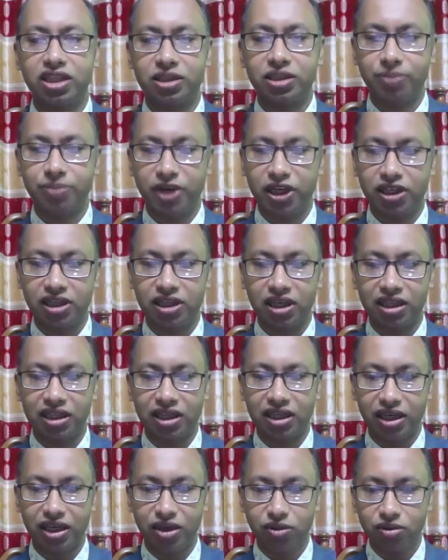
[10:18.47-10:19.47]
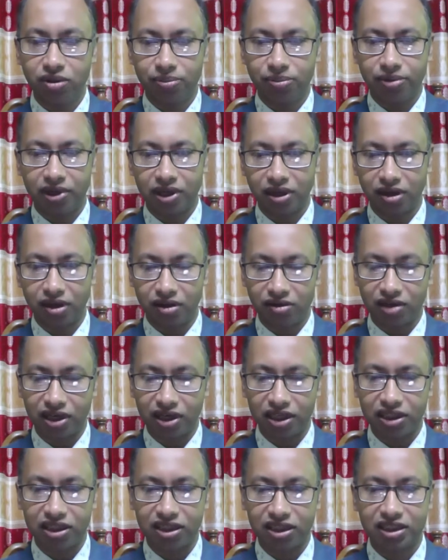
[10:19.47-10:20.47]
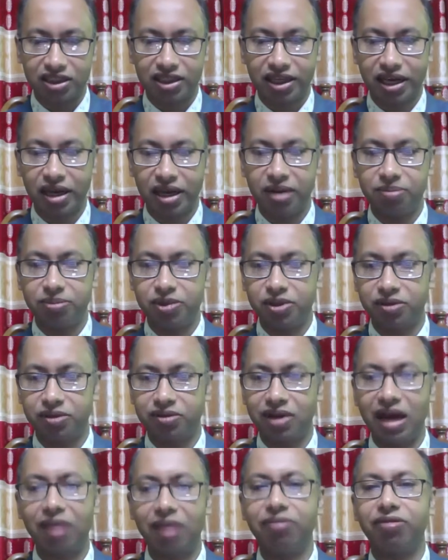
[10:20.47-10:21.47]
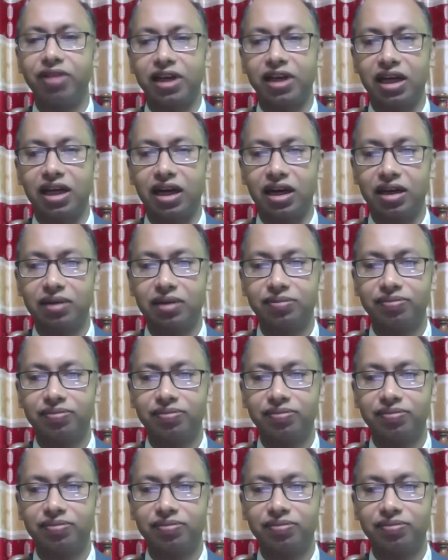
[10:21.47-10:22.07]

especially the European colonizers, came to Africa,